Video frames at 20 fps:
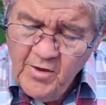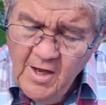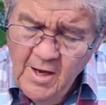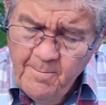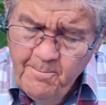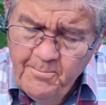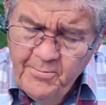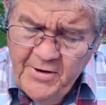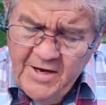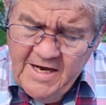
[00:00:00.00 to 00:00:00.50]

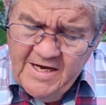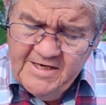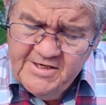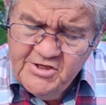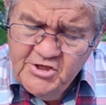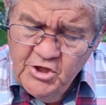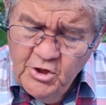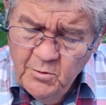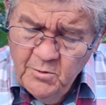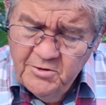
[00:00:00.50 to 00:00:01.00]

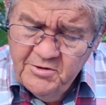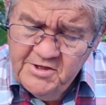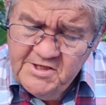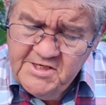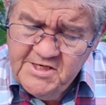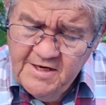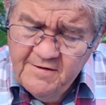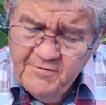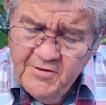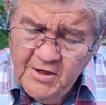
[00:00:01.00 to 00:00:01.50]
appears, you will
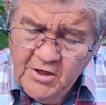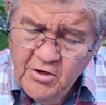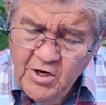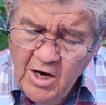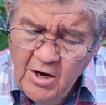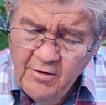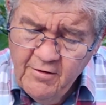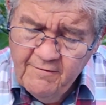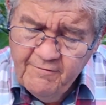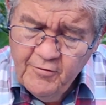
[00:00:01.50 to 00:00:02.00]
receive the
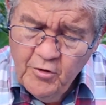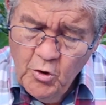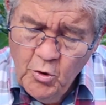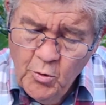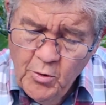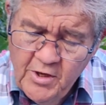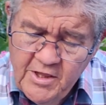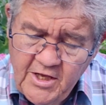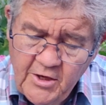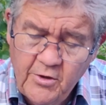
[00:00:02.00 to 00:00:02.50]
crown of
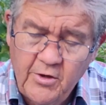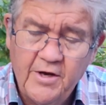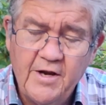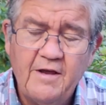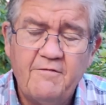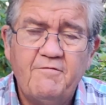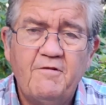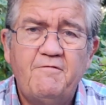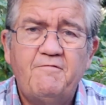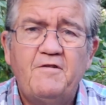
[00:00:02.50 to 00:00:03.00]
glory that will
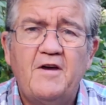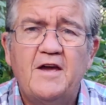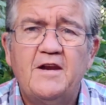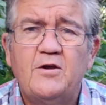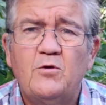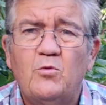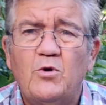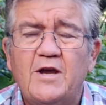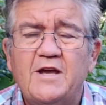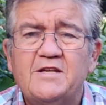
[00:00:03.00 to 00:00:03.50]
never
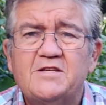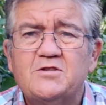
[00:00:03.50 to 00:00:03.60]
fade away.